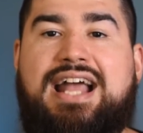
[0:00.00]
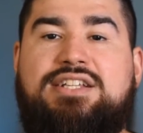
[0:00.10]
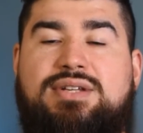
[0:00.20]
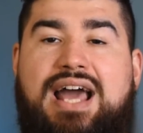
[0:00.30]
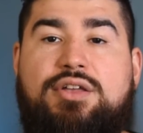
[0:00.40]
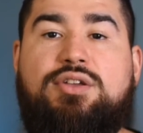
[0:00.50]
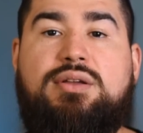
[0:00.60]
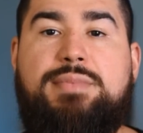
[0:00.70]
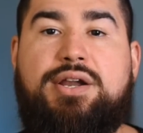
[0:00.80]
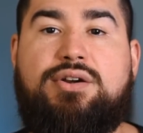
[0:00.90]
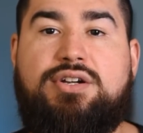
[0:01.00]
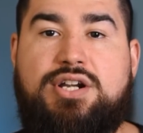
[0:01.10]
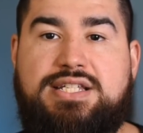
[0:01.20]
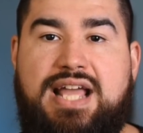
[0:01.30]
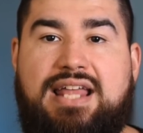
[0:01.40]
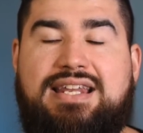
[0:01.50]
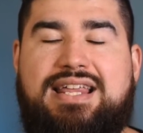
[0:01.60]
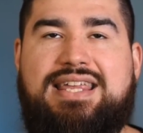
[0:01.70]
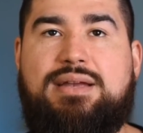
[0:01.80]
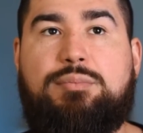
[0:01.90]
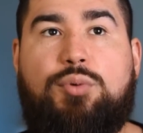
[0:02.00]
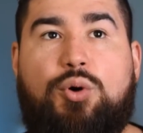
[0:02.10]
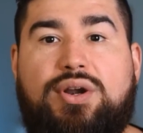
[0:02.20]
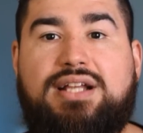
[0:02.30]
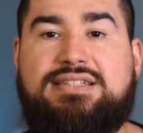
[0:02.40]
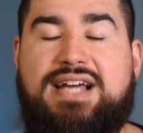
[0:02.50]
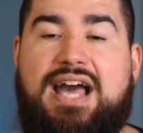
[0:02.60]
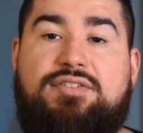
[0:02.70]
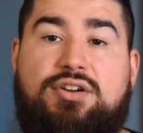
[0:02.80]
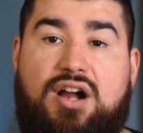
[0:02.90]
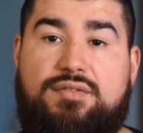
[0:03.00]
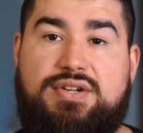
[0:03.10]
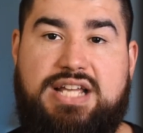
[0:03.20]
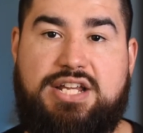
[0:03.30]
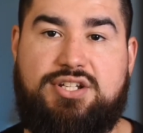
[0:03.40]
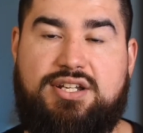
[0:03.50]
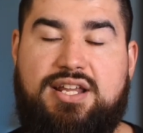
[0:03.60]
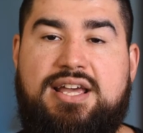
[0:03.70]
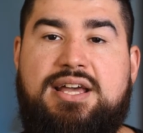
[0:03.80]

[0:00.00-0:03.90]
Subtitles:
And so now you can better understand the importance of having a conversation.